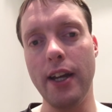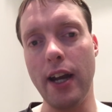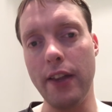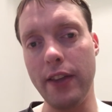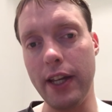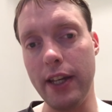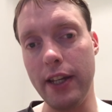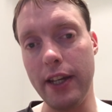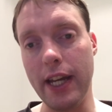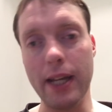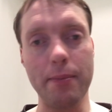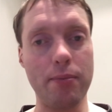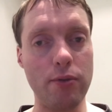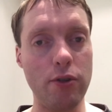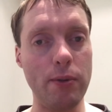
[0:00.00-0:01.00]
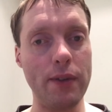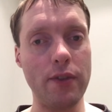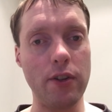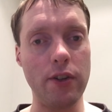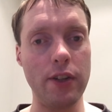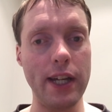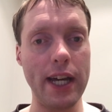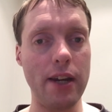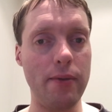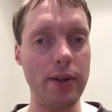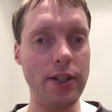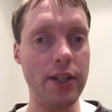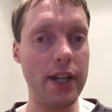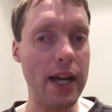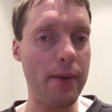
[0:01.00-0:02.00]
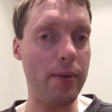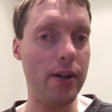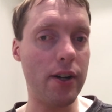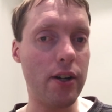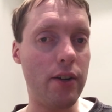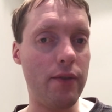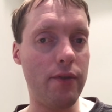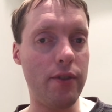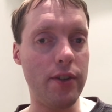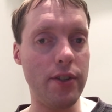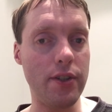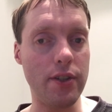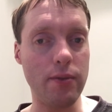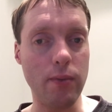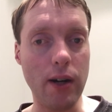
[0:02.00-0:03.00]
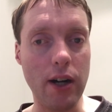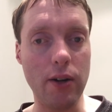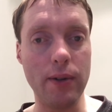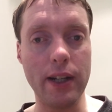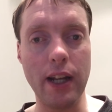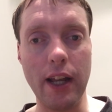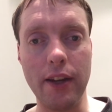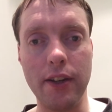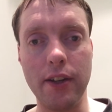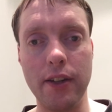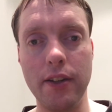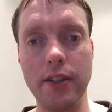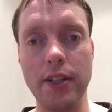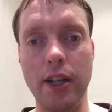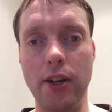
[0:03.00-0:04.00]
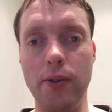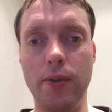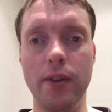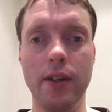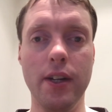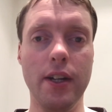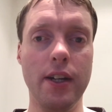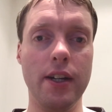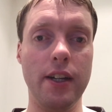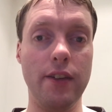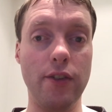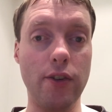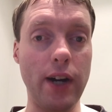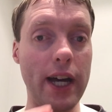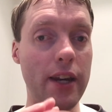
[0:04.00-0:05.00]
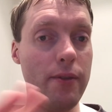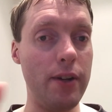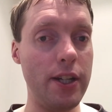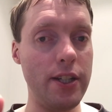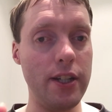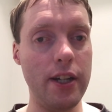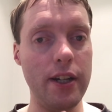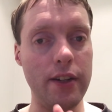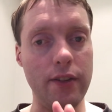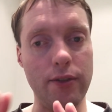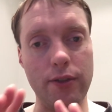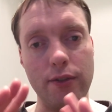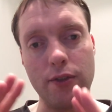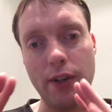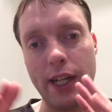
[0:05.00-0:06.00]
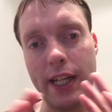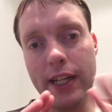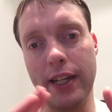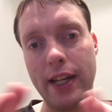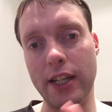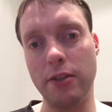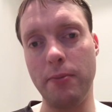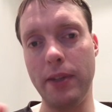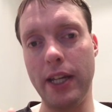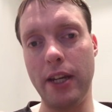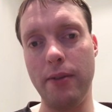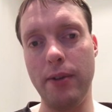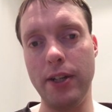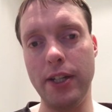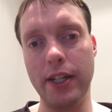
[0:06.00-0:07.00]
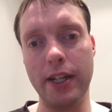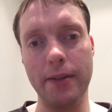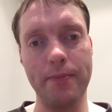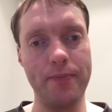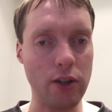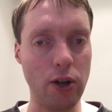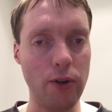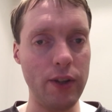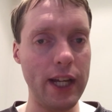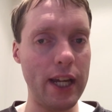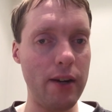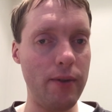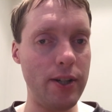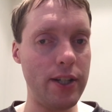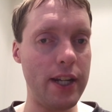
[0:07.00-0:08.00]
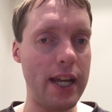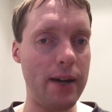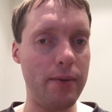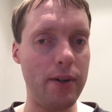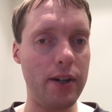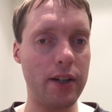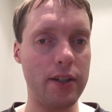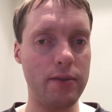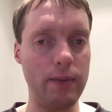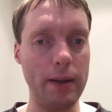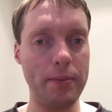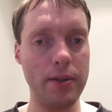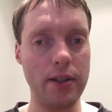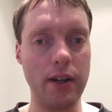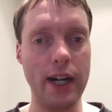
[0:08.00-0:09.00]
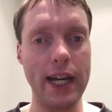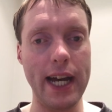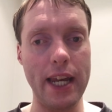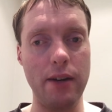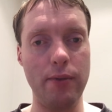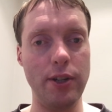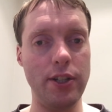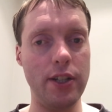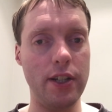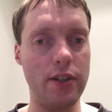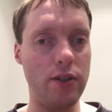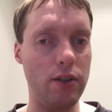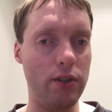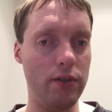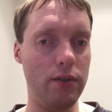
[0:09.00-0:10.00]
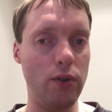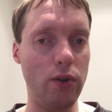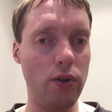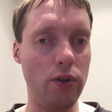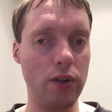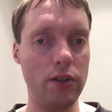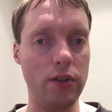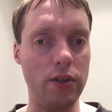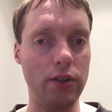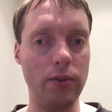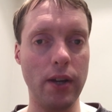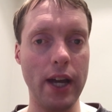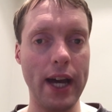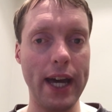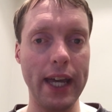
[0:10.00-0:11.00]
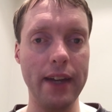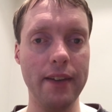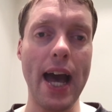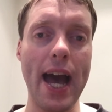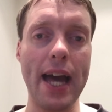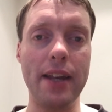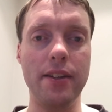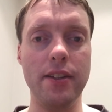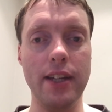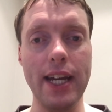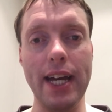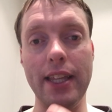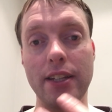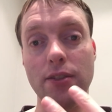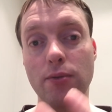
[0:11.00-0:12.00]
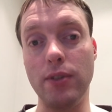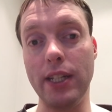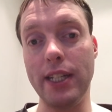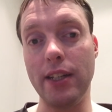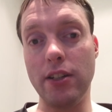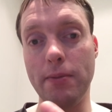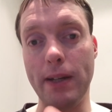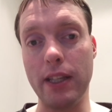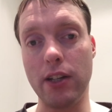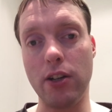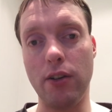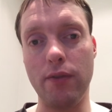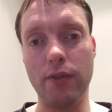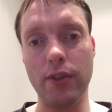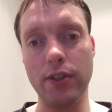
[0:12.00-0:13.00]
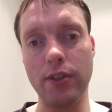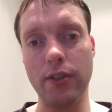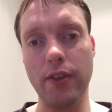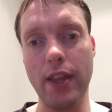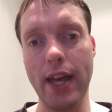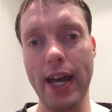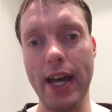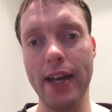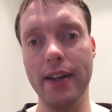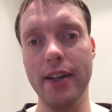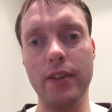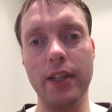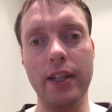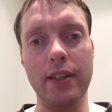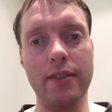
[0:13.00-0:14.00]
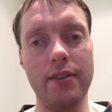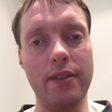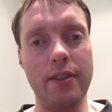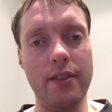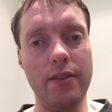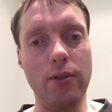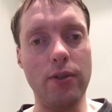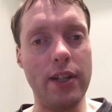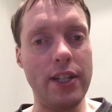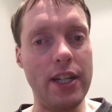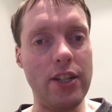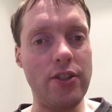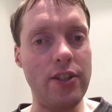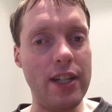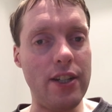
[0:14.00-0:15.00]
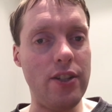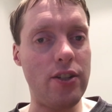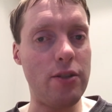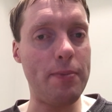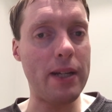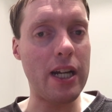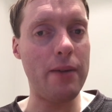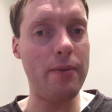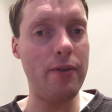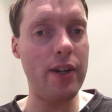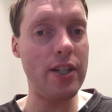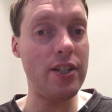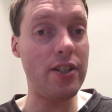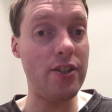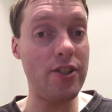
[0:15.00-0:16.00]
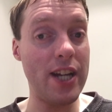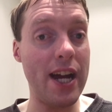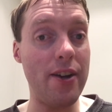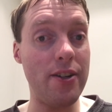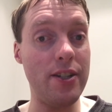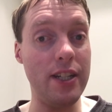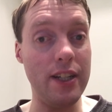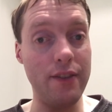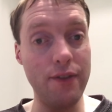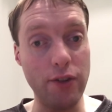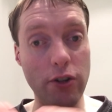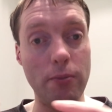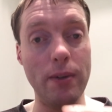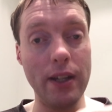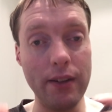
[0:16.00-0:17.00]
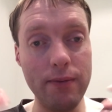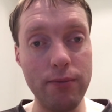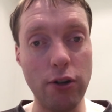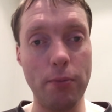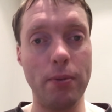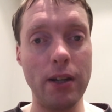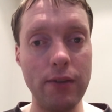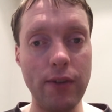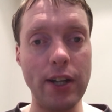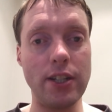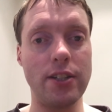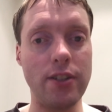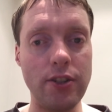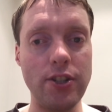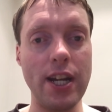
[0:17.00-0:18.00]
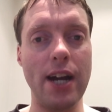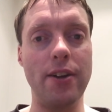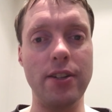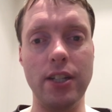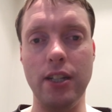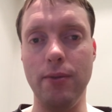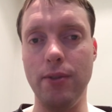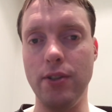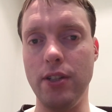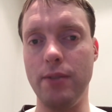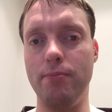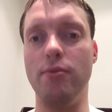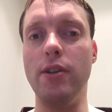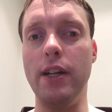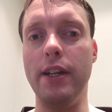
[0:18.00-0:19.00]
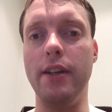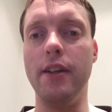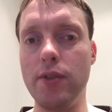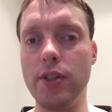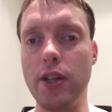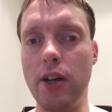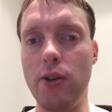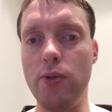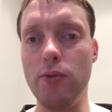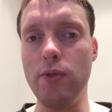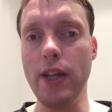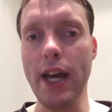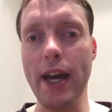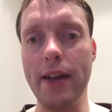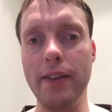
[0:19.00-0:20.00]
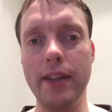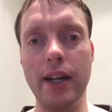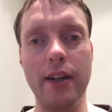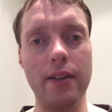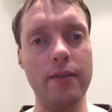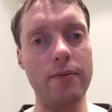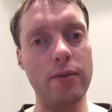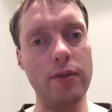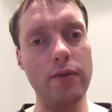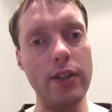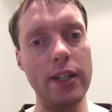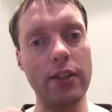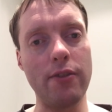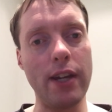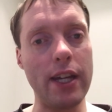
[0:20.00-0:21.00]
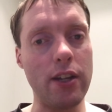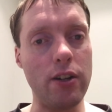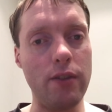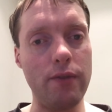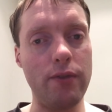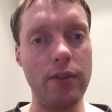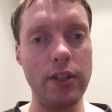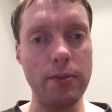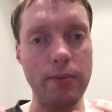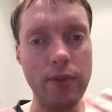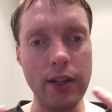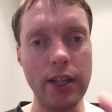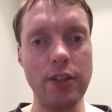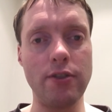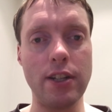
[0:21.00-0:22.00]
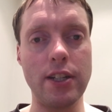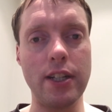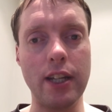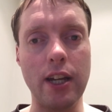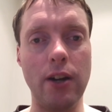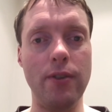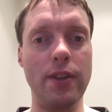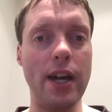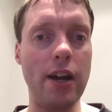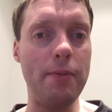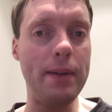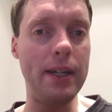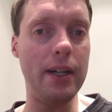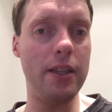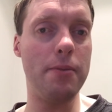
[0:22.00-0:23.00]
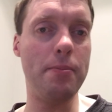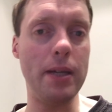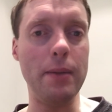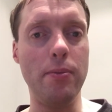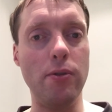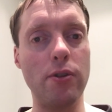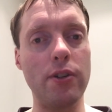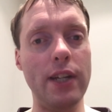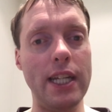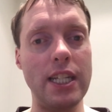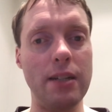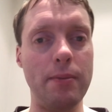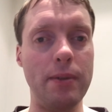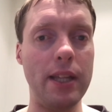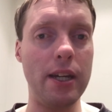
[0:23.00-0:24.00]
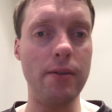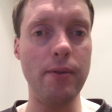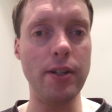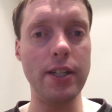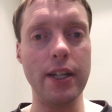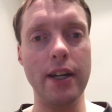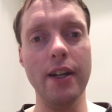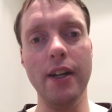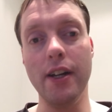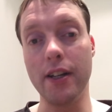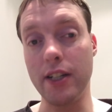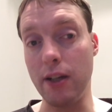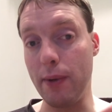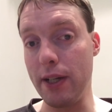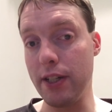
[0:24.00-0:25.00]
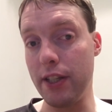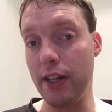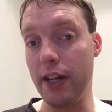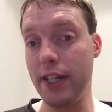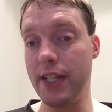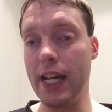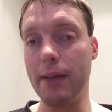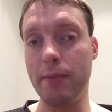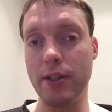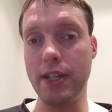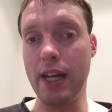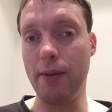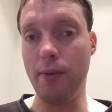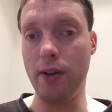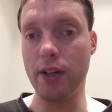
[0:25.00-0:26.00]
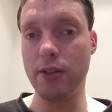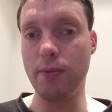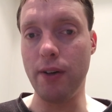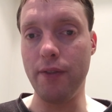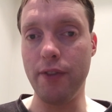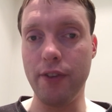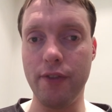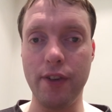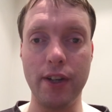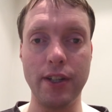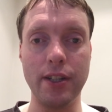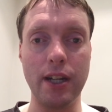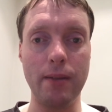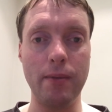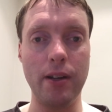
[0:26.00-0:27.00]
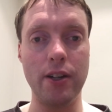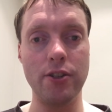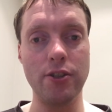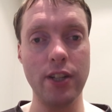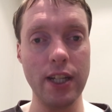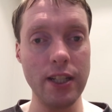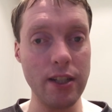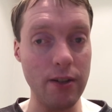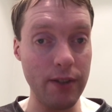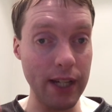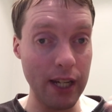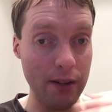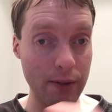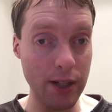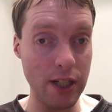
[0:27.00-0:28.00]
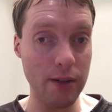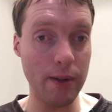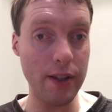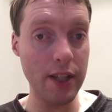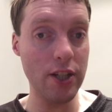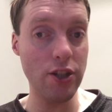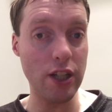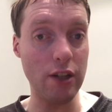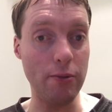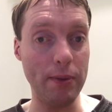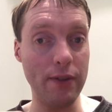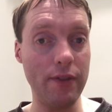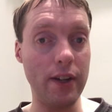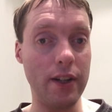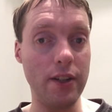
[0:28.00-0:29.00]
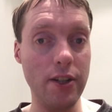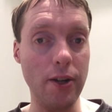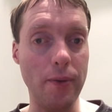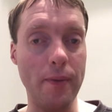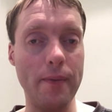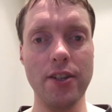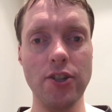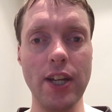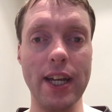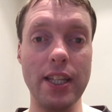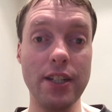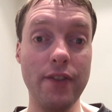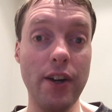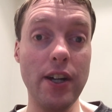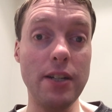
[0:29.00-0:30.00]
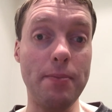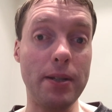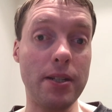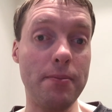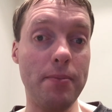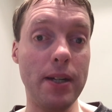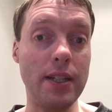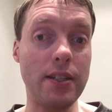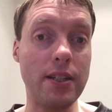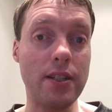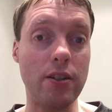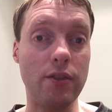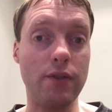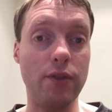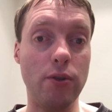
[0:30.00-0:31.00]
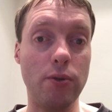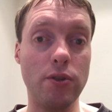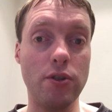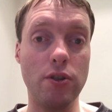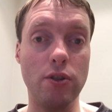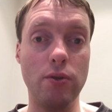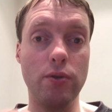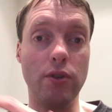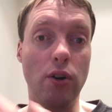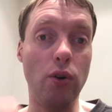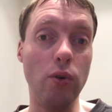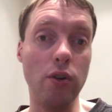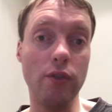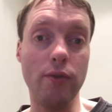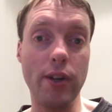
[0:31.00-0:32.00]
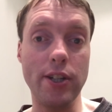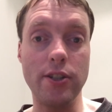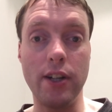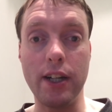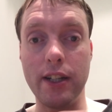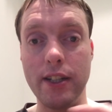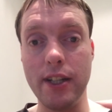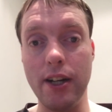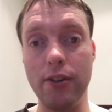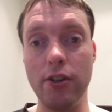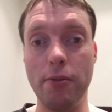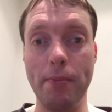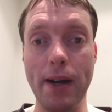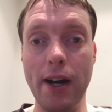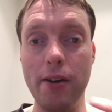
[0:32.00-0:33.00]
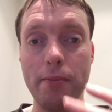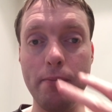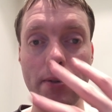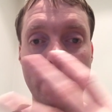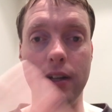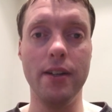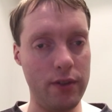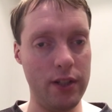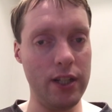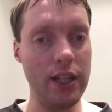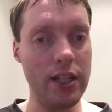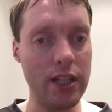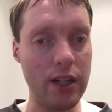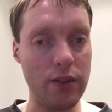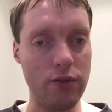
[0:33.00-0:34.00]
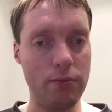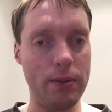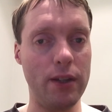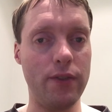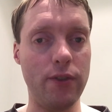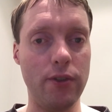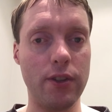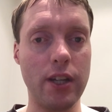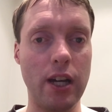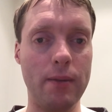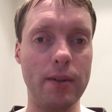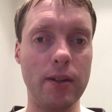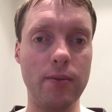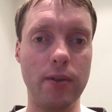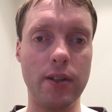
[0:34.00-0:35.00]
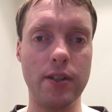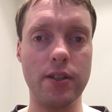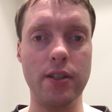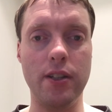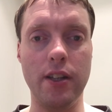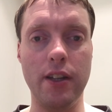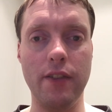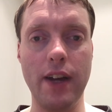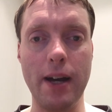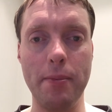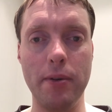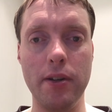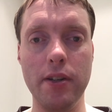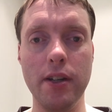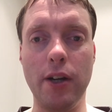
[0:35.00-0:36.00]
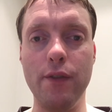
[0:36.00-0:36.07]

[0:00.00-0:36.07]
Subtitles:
And then in April, we've got the Anaridia Network Conference as well in London. So if you've got Anaridia or you've got any connection with Anaridia, go on the Anaridia Network's website, anaridia.org.uk. And yeah, there's all details about the conference on there. The organisation's actually just become a registered charity, a formally properly registered charity, which is brilliant. So yeah, that would be a really great conference. It'd be really interesting to go there and meet other people connected with Anaridia, because I went to the Nystagmus Networks one for the first time last year, so the Anaridia one this year will be fun too. So yeah, there's various bits and pieces to look forward to, not all of which I can tell you about, but the details will be forthcoming once they've happened.